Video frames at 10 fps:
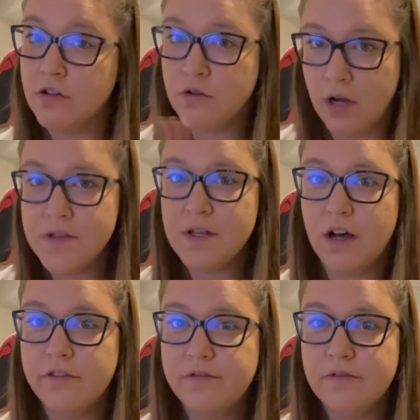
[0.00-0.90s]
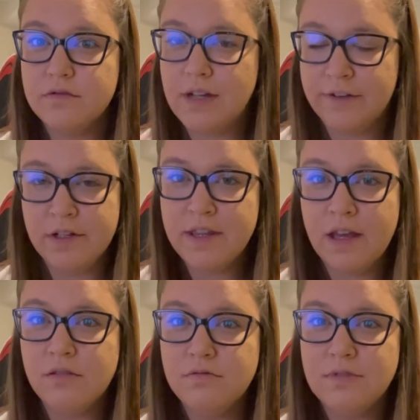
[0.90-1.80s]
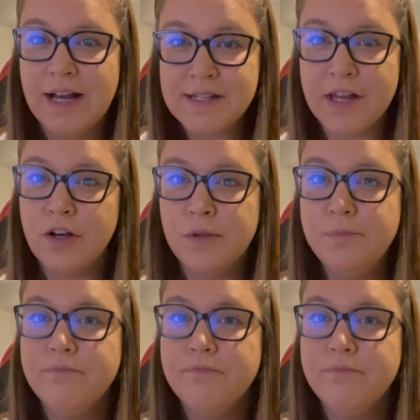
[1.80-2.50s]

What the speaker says: cross off everything as I go.